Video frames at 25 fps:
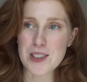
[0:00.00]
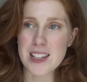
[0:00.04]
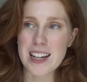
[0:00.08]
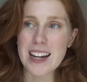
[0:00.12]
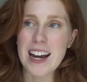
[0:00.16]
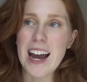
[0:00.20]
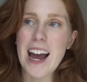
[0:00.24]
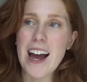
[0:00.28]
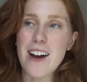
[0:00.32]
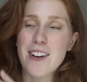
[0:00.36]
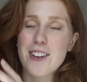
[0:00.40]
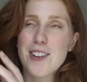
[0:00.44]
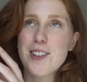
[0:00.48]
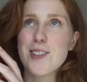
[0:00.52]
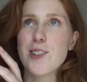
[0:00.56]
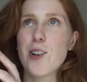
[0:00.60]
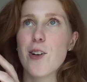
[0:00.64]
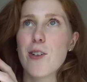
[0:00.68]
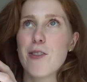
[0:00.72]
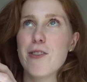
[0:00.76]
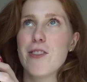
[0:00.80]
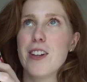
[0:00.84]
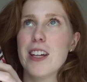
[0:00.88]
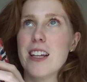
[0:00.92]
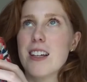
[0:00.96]
Like how do you
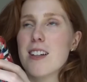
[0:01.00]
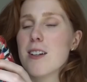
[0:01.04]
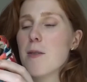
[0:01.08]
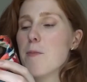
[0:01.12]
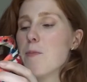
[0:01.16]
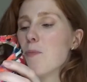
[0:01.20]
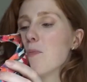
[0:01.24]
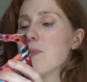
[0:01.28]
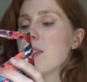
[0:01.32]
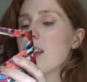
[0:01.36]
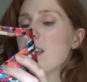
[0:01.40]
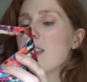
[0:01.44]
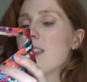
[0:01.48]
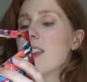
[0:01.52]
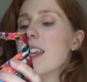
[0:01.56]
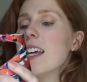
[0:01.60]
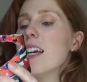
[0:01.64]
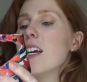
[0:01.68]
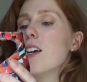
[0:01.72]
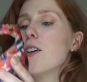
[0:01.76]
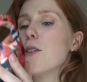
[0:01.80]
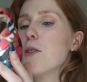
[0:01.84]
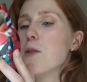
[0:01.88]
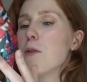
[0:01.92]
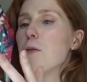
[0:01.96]
not think,
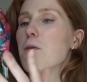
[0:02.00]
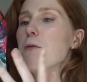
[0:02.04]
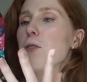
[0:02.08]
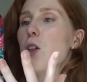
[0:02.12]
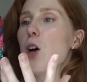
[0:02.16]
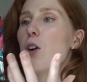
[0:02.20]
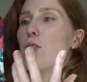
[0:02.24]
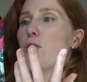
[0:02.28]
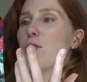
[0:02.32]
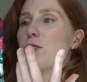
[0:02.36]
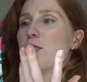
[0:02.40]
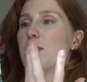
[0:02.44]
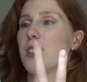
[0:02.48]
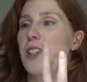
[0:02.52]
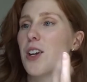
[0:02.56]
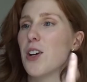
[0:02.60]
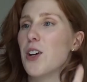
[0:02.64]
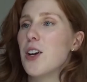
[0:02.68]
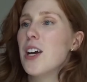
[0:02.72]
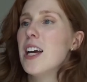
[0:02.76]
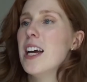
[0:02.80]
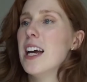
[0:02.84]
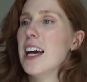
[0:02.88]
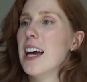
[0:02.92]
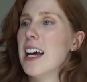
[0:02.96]
think florals?
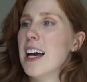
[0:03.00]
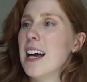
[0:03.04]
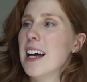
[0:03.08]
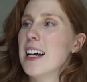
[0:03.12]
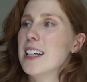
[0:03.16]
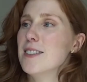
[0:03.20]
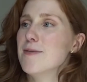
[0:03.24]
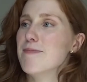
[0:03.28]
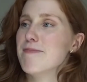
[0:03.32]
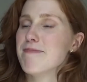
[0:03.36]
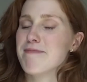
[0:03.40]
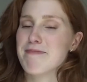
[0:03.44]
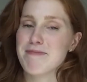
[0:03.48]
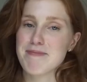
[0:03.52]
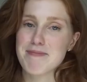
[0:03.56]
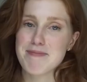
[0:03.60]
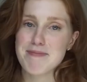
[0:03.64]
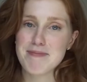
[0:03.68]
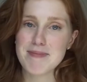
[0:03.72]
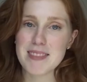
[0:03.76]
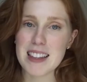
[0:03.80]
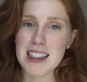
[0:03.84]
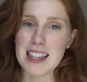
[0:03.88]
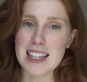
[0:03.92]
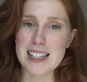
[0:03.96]
So
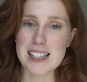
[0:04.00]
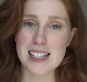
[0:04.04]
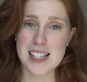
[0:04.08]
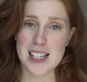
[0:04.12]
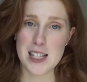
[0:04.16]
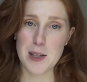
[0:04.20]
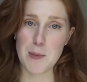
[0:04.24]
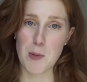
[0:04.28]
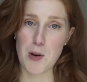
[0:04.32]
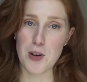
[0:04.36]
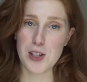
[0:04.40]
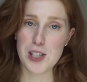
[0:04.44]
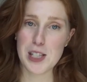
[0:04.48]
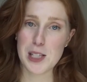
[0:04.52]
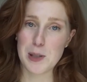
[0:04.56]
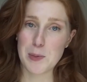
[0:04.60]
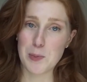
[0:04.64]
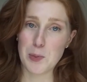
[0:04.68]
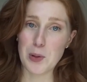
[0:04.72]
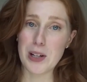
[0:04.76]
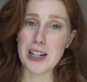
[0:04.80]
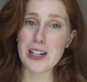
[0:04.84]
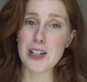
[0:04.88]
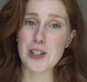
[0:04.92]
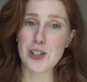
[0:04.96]
this is the most
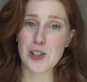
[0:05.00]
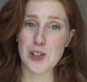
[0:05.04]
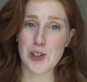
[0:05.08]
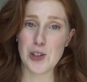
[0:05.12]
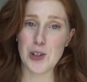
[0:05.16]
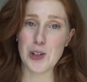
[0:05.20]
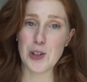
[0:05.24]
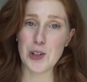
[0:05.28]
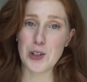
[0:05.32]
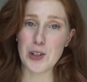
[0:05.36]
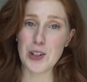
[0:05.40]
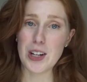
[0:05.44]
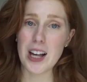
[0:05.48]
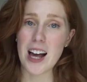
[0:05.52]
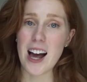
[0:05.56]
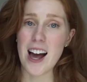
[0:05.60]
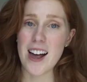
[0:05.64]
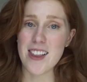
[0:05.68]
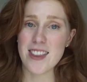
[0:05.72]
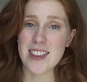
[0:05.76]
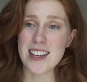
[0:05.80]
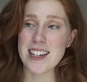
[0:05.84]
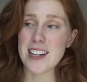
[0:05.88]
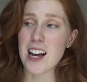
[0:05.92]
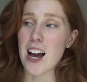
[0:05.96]
spring shoe I
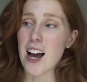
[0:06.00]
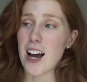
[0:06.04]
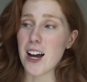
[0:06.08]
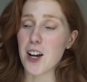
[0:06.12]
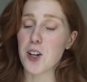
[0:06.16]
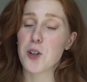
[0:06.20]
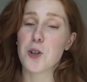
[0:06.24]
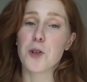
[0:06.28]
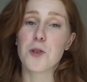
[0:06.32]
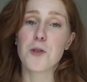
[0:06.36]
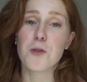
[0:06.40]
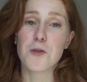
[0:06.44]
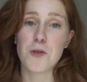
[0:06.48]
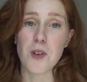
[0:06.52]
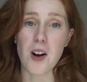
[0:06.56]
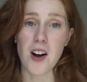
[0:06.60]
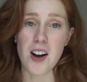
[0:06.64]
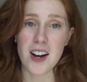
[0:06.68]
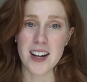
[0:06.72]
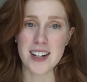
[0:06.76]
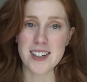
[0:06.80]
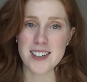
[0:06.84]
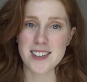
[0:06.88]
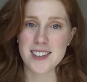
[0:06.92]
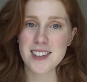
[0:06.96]
think I could
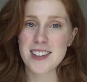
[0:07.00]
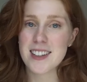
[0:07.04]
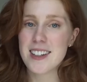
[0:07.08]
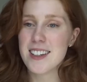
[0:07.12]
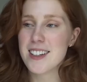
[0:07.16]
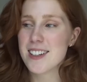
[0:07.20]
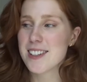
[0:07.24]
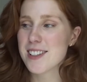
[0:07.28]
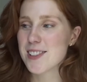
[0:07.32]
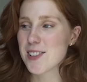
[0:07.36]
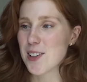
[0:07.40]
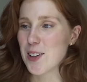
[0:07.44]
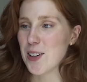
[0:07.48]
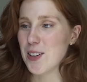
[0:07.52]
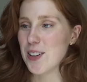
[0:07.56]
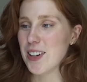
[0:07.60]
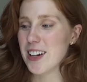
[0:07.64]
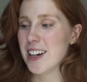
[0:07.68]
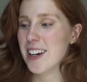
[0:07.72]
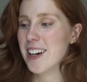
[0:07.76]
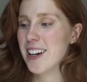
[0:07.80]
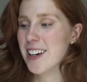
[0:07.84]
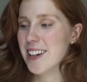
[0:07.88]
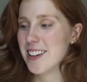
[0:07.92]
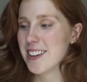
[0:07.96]
find. So
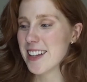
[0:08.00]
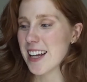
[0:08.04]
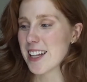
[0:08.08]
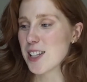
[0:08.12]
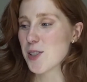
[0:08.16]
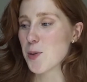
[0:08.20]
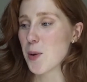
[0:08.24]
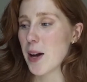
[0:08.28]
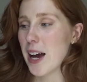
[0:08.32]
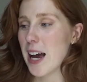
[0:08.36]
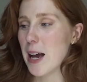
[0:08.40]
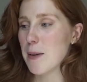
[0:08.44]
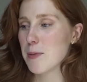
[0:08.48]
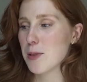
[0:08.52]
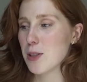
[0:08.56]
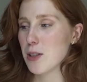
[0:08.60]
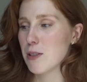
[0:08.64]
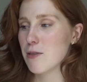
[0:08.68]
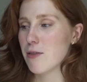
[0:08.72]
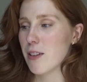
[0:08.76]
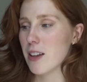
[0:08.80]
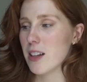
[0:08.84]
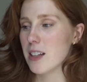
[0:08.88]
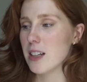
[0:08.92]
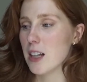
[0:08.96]
that's why I absolutely
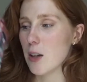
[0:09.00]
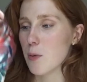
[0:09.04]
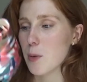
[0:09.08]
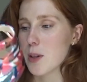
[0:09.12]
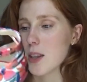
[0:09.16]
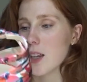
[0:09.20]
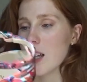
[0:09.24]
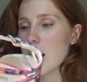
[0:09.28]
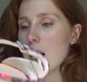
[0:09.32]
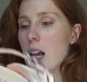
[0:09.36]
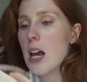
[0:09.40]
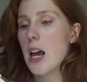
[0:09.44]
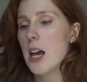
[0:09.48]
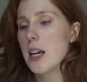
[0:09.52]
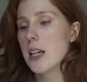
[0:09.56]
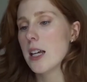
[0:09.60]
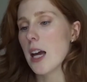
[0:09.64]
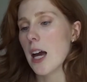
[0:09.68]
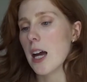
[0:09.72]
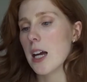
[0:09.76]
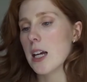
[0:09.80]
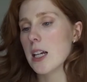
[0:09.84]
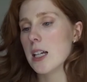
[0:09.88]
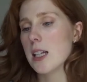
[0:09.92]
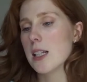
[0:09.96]
fell in love with it.
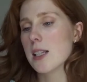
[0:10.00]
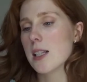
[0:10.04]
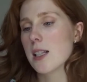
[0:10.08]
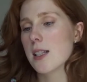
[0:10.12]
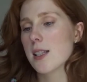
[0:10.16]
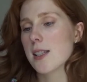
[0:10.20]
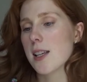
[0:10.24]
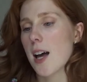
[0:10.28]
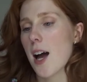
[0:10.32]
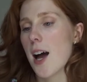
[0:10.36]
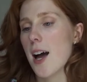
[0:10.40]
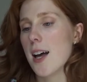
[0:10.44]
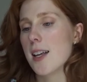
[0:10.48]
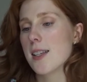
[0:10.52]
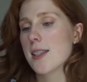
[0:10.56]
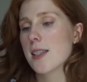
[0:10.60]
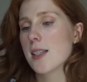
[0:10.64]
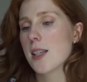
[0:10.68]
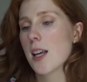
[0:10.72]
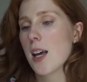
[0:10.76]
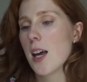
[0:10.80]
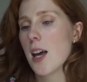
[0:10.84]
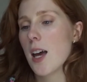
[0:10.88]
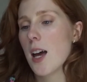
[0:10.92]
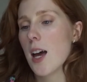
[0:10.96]
Yeah, it is a size
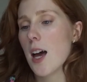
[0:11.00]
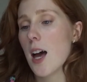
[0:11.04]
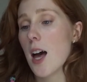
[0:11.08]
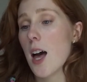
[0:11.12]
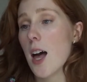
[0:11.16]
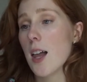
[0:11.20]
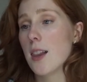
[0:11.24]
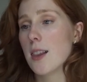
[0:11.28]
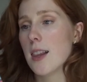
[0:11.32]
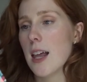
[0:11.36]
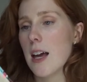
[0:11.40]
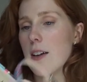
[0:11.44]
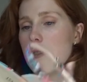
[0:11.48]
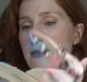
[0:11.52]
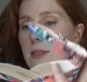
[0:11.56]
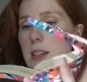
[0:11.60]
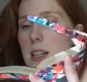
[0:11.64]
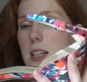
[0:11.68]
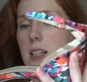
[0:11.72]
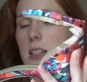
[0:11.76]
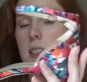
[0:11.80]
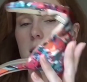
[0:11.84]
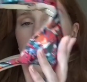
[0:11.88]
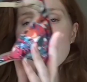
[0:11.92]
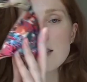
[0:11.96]

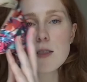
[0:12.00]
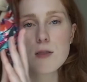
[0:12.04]
eleven.